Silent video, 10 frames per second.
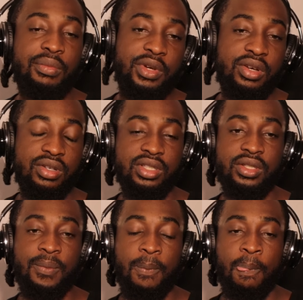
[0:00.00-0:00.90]

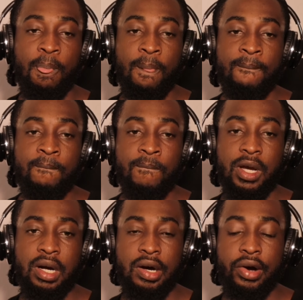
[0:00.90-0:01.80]
because
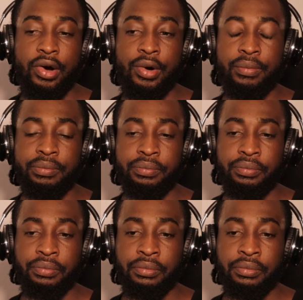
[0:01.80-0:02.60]
I don't